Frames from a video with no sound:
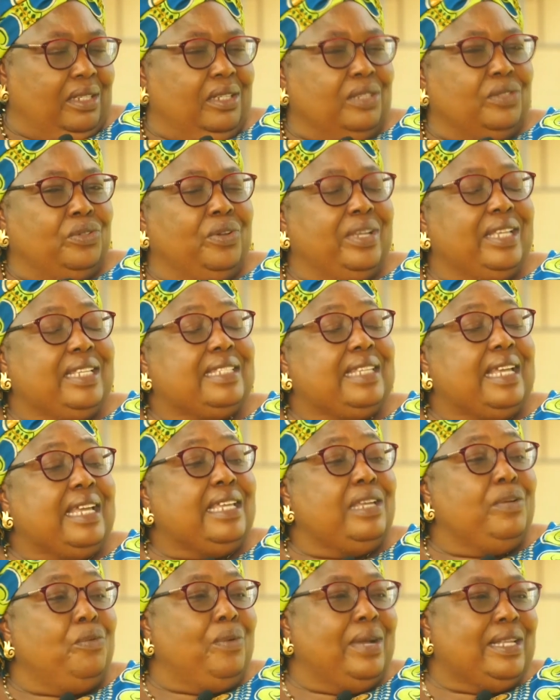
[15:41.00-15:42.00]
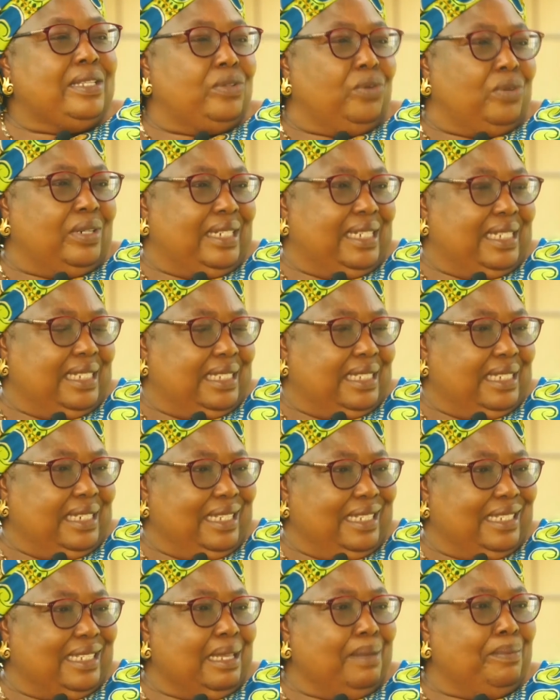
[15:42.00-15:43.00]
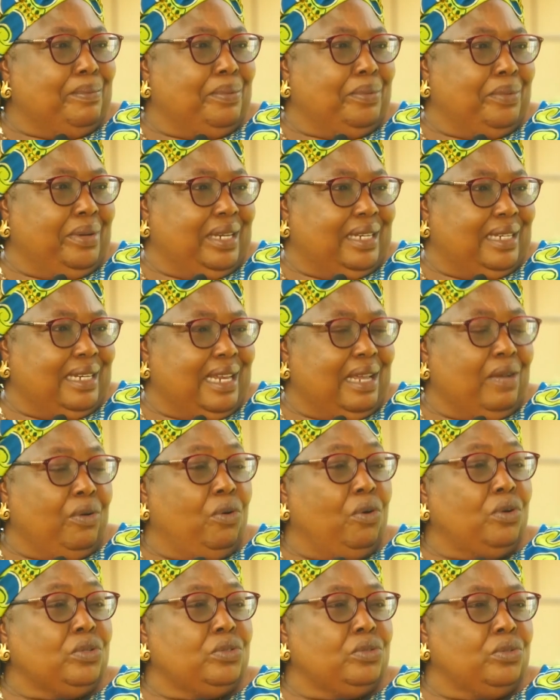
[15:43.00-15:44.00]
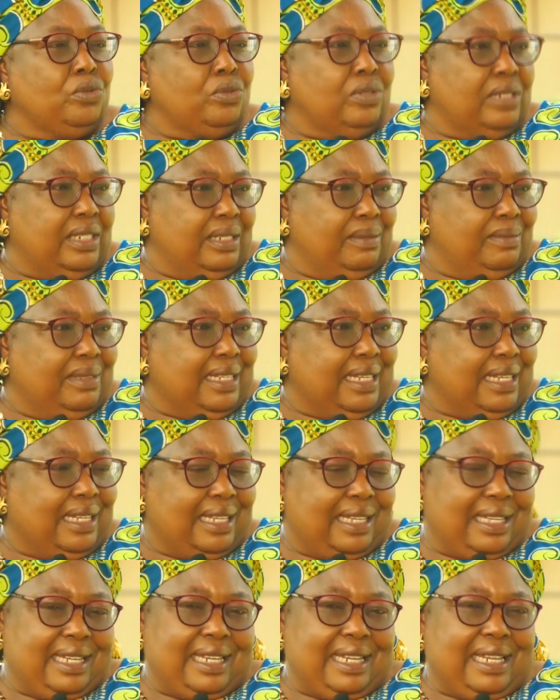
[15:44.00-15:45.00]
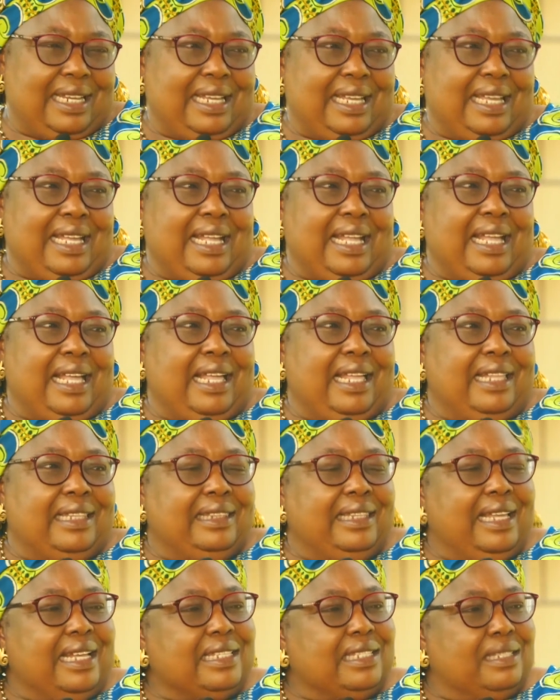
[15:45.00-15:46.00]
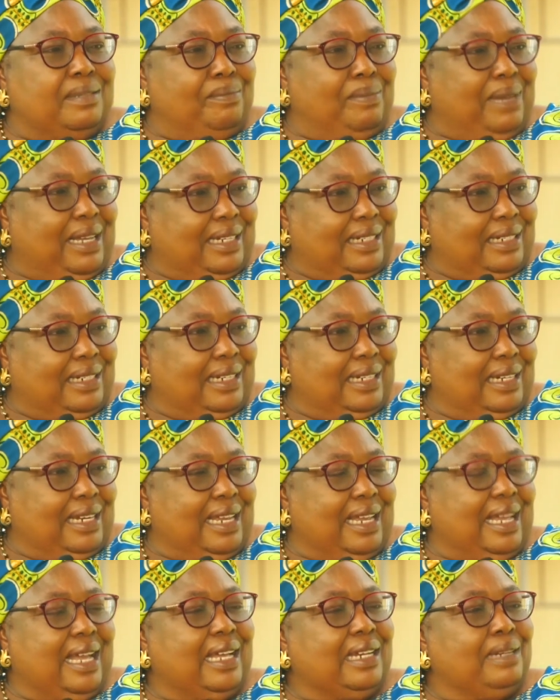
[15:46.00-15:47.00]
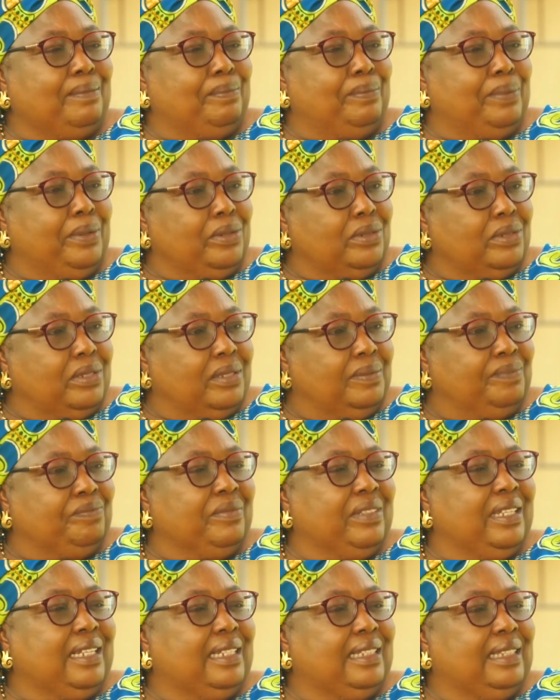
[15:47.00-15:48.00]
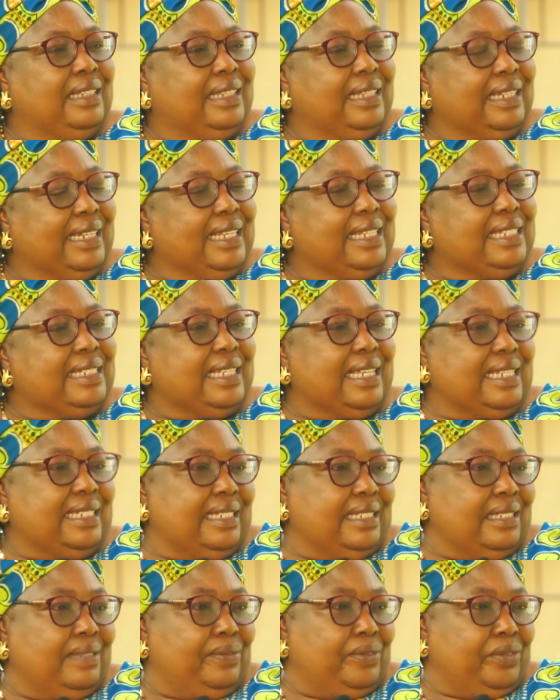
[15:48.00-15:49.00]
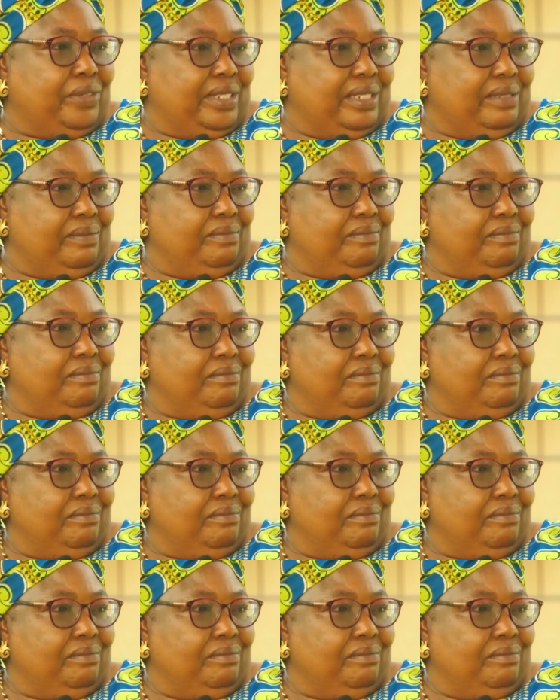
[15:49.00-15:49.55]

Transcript: So he said he went on his knees and prayed, and God told him that that man had built 3 churches for him.